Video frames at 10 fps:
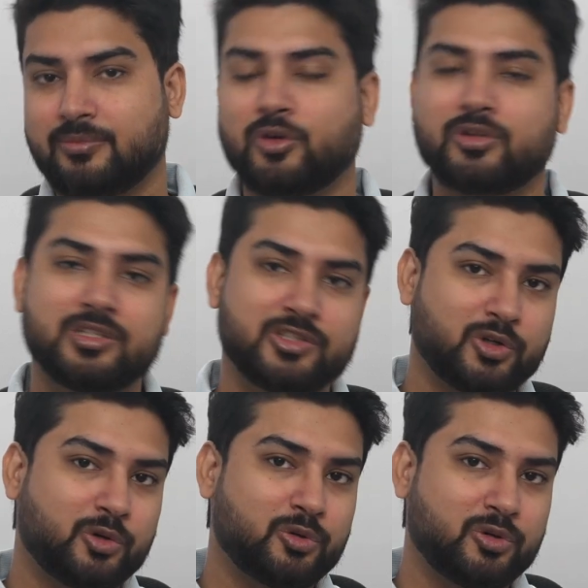Because in
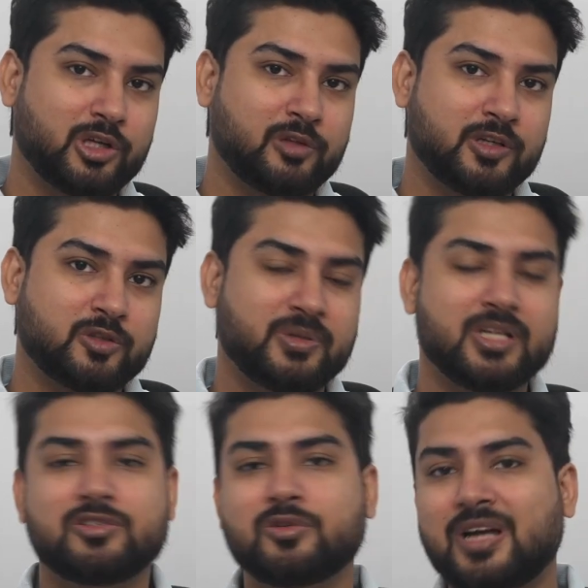0 to 2 years of
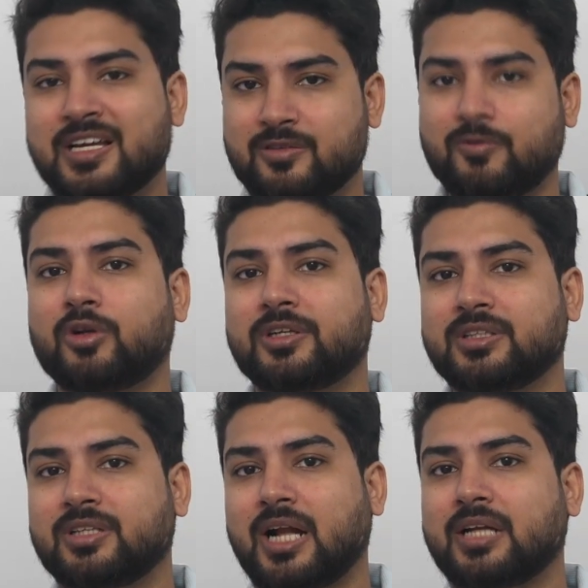experience, you guys fall under
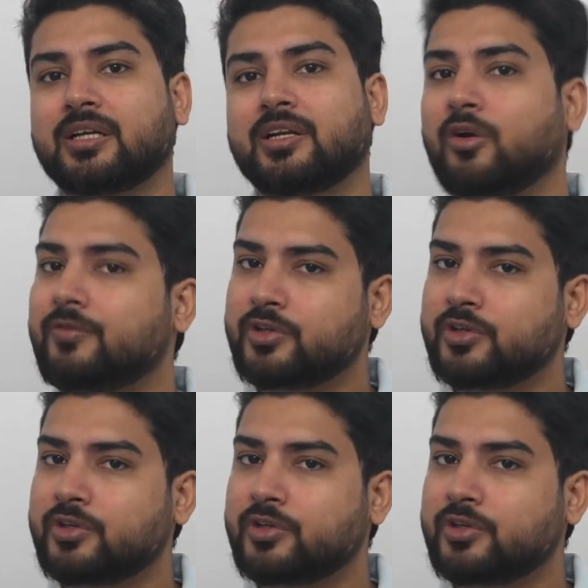the category of